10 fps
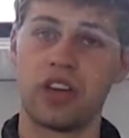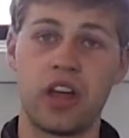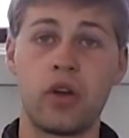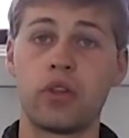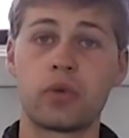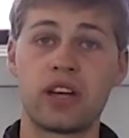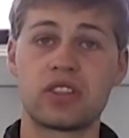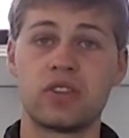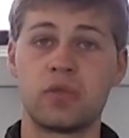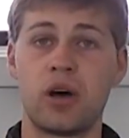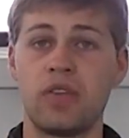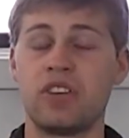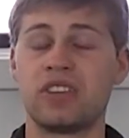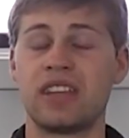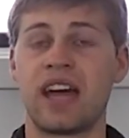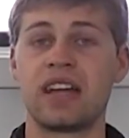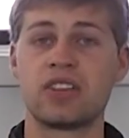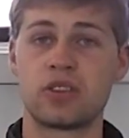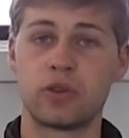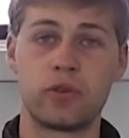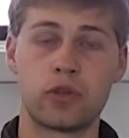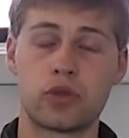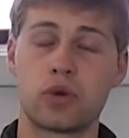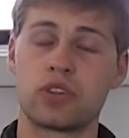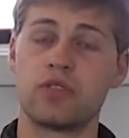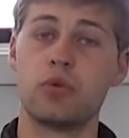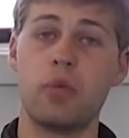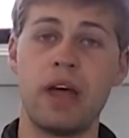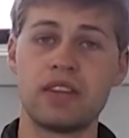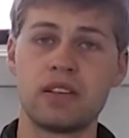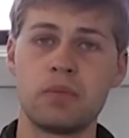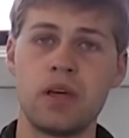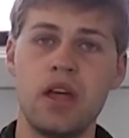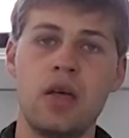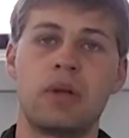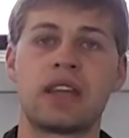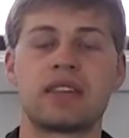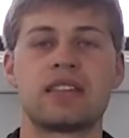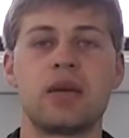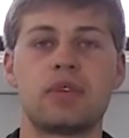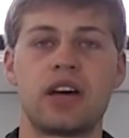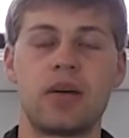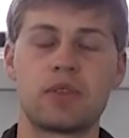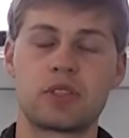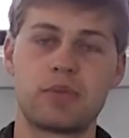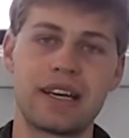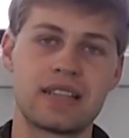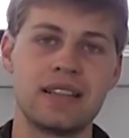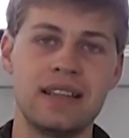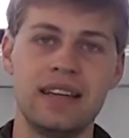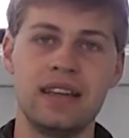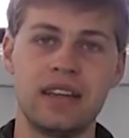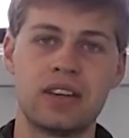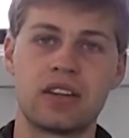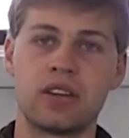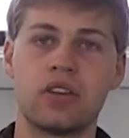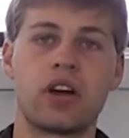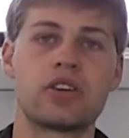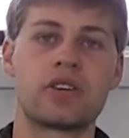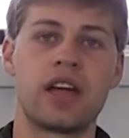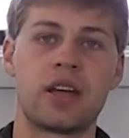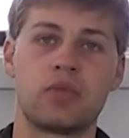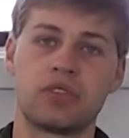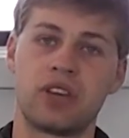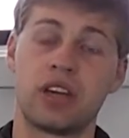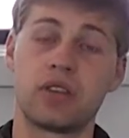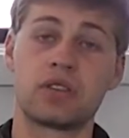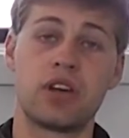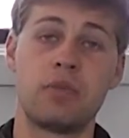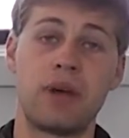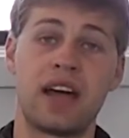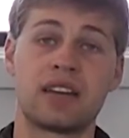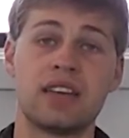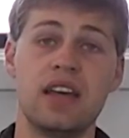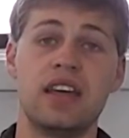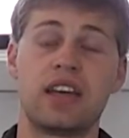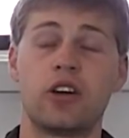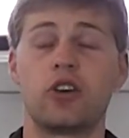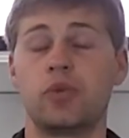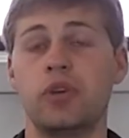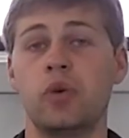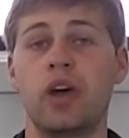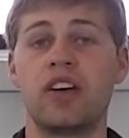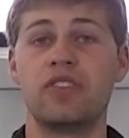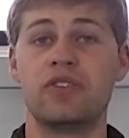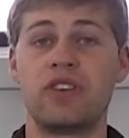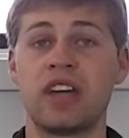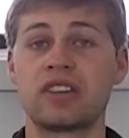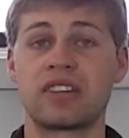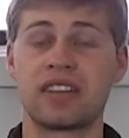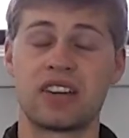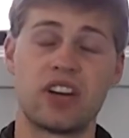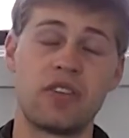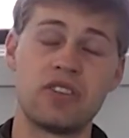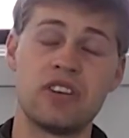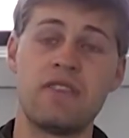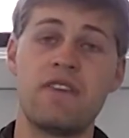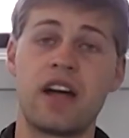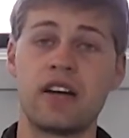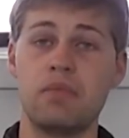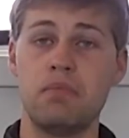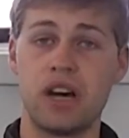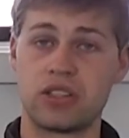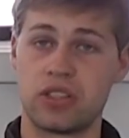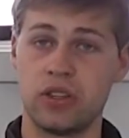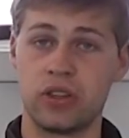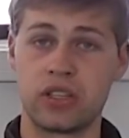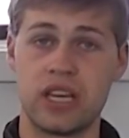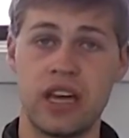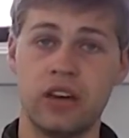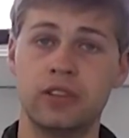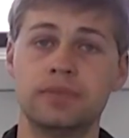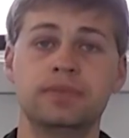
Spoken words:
and all the rest of them, obviously that is their source of momentum, but at the same time, especially leading into the larger animals like those humpbacks, it can also be a way of defense because that's obviously a very muscular tail.